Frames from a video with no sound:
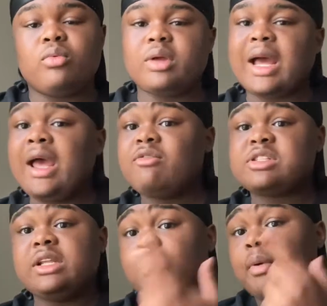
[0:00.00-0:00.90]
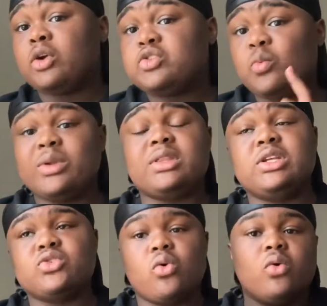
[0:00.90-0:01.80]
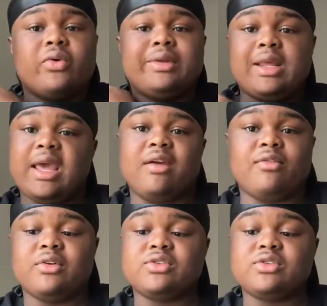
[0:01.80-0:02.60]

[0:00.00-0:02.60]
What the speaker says: I haven't seen a person with these on ever.